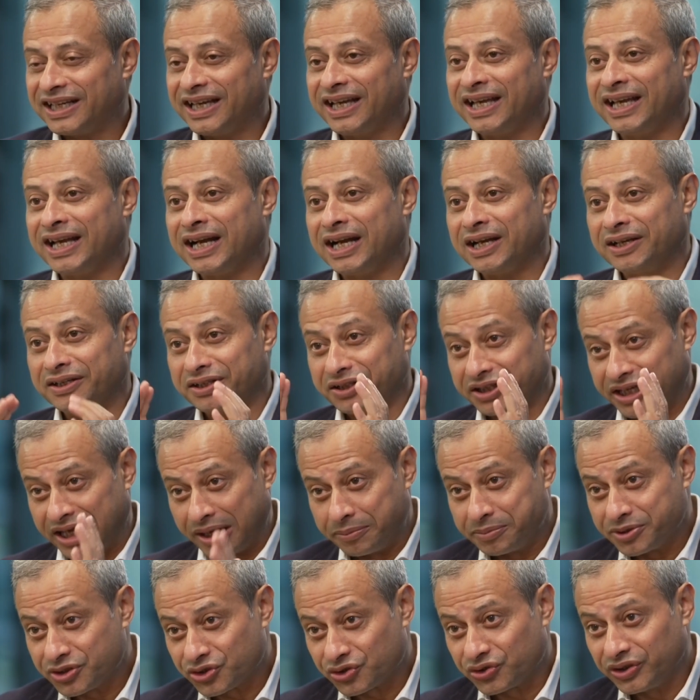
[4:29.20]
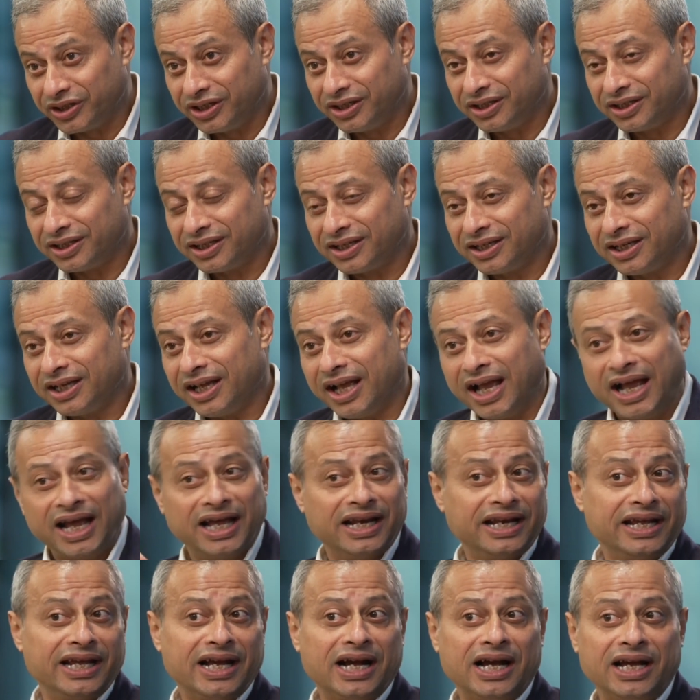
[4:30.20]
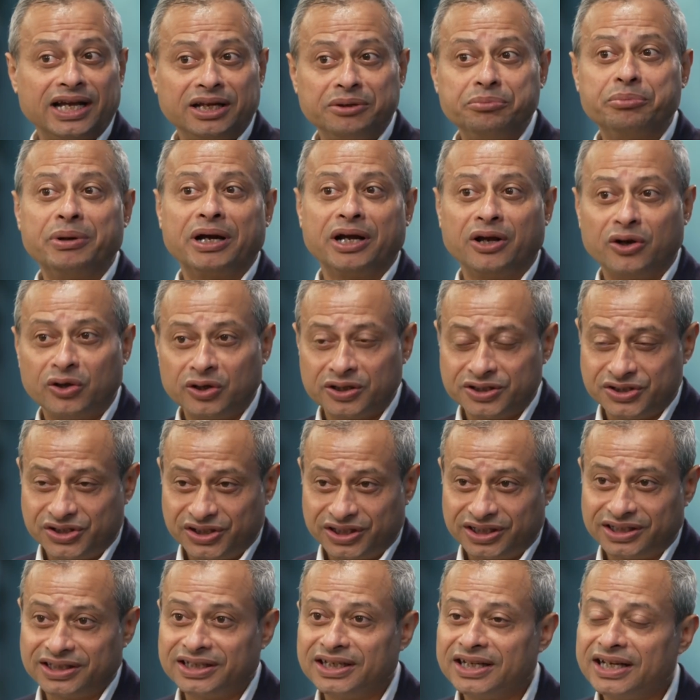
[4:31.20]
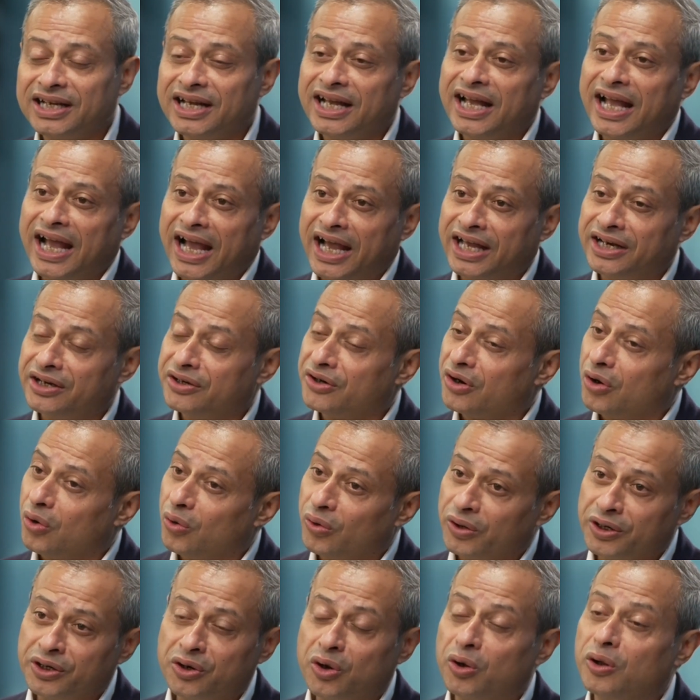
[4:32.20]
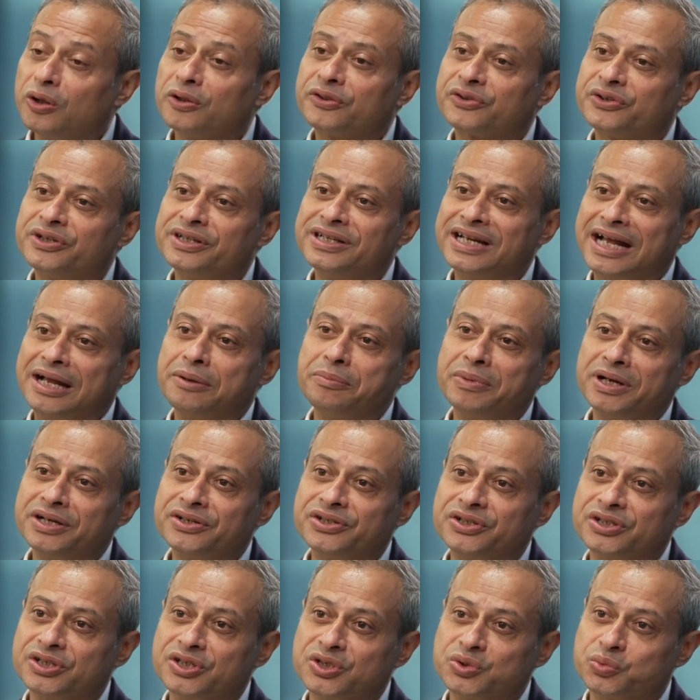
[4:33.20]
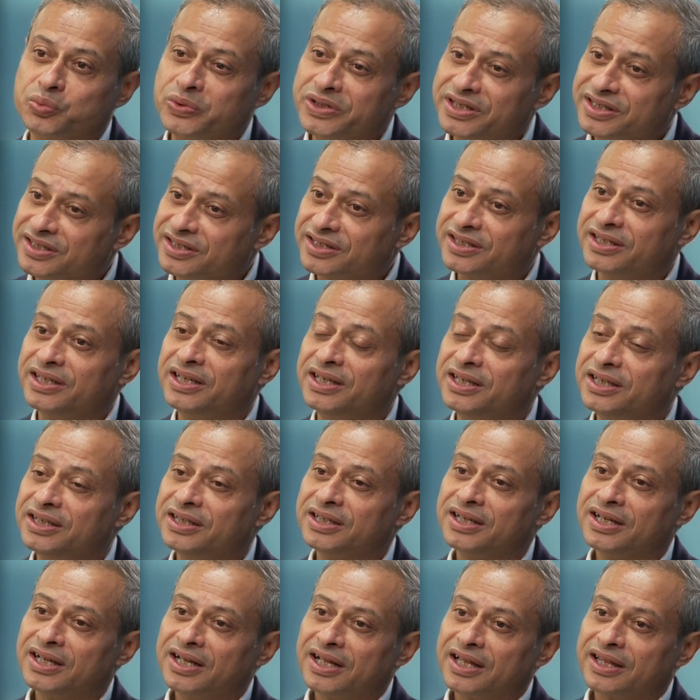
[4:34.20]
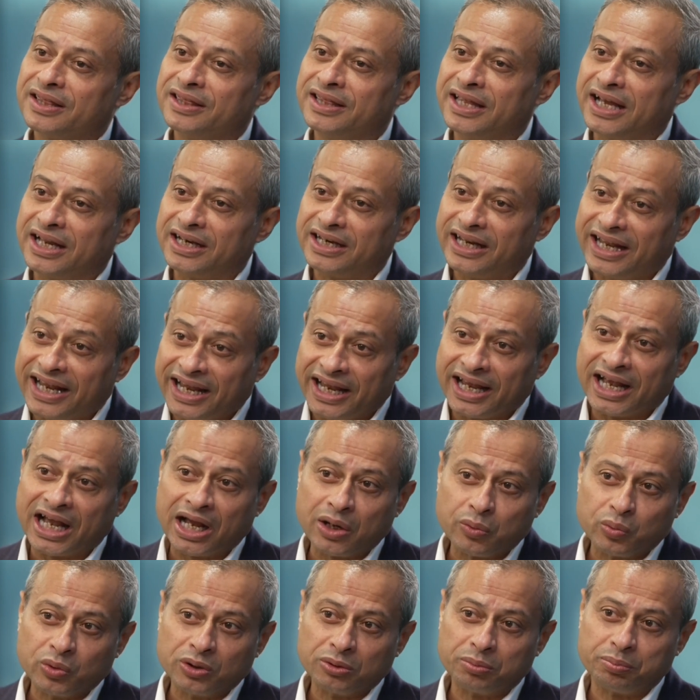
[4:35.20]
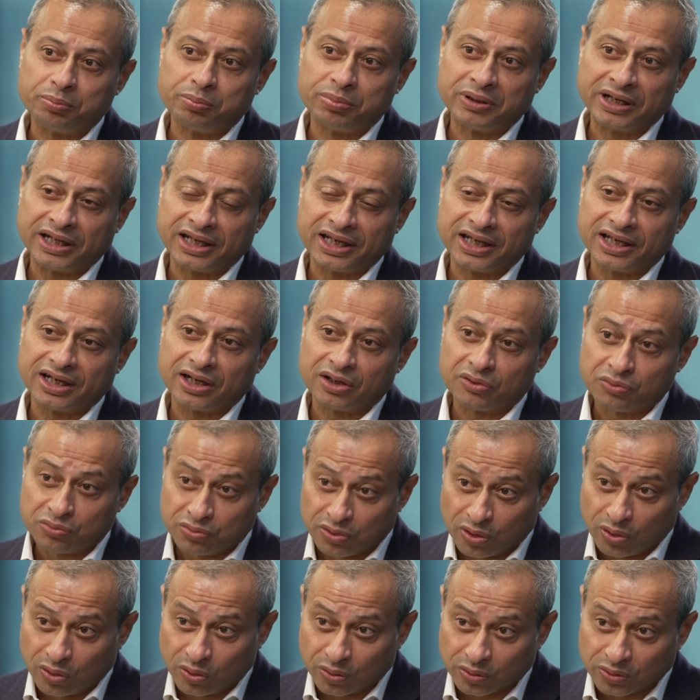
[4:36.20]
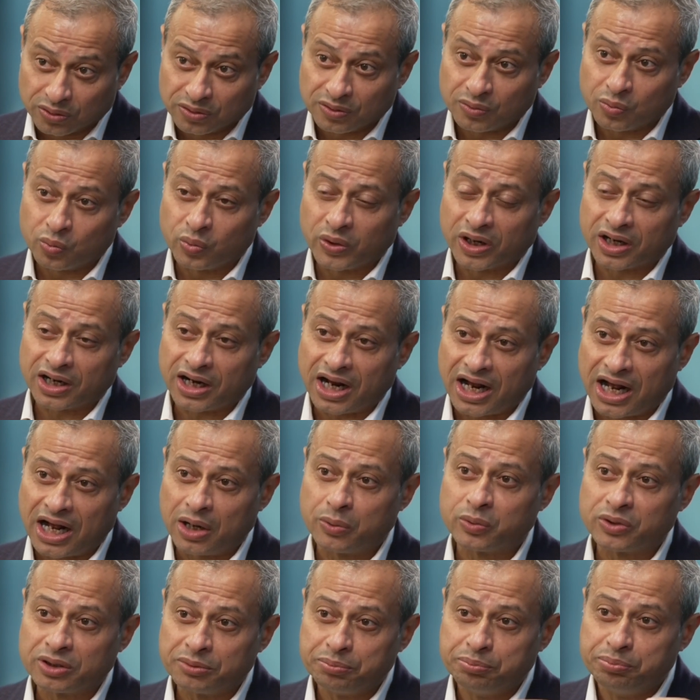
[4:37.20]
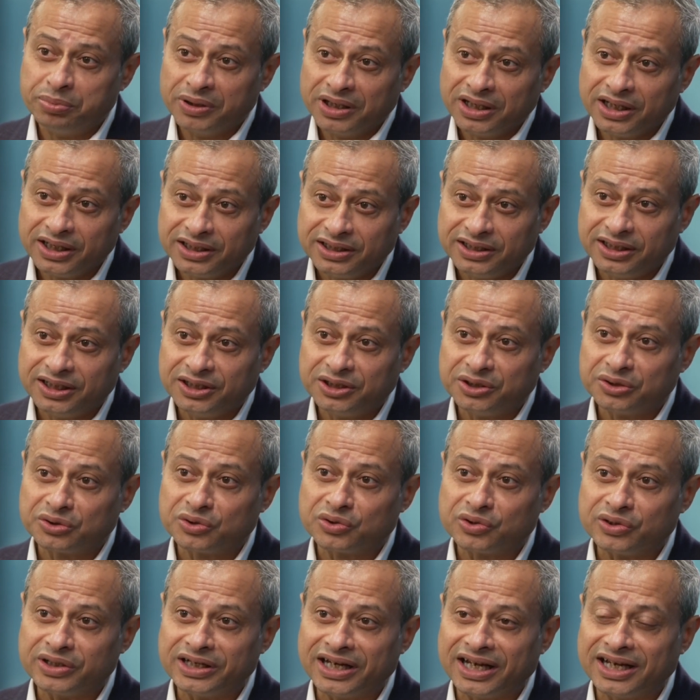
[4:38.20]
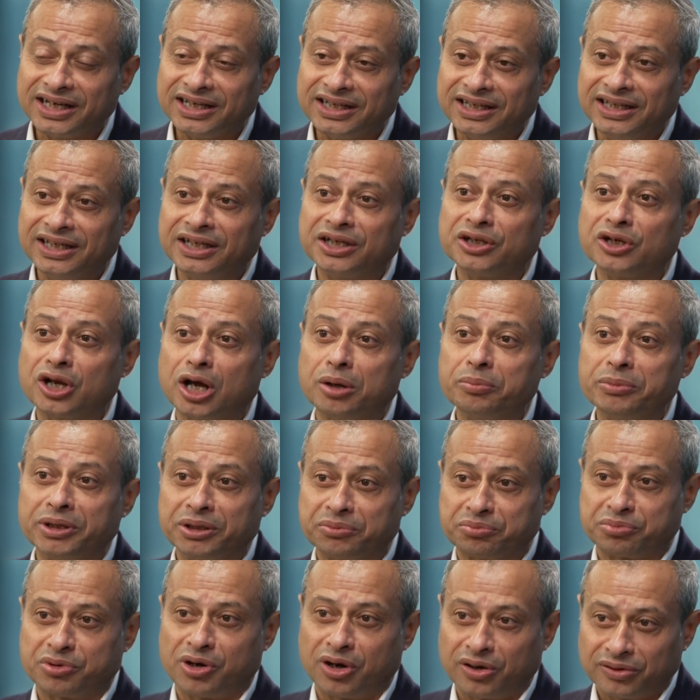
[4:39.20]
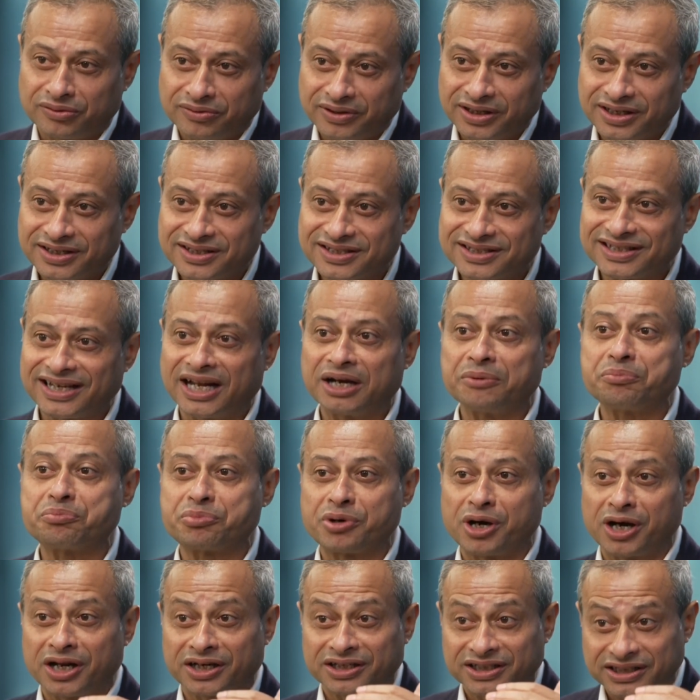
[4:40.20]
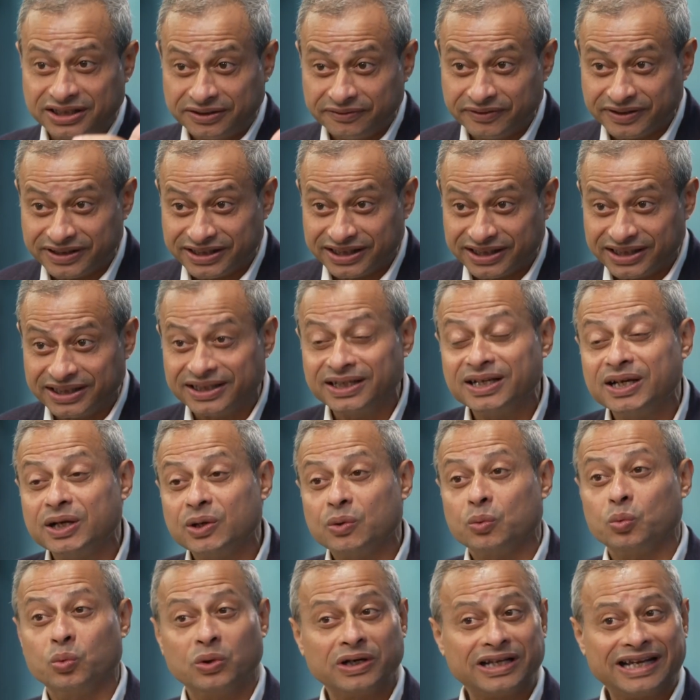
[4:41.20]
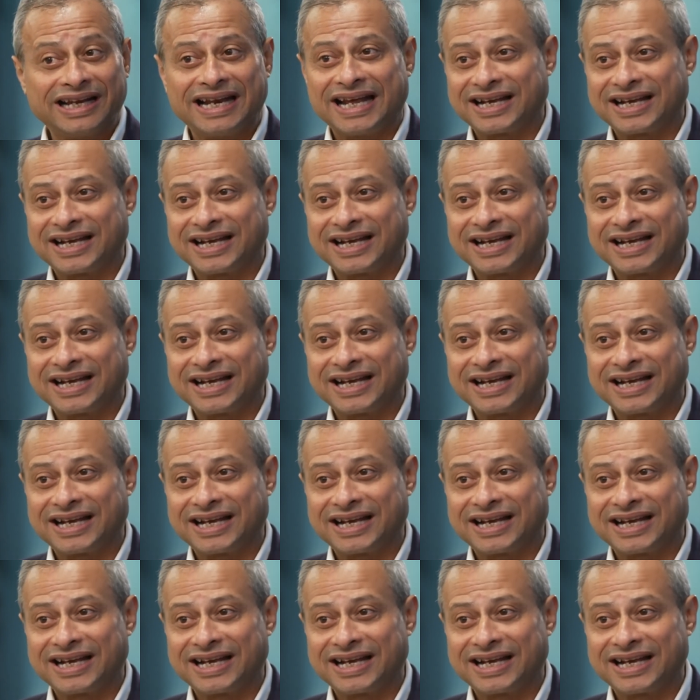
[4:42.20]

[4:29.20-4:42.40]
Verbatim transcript: AI in chemistry, and AI in biology. And in all three dimensions, we see that AI will play a role where our ability to create economic progress and productivity will get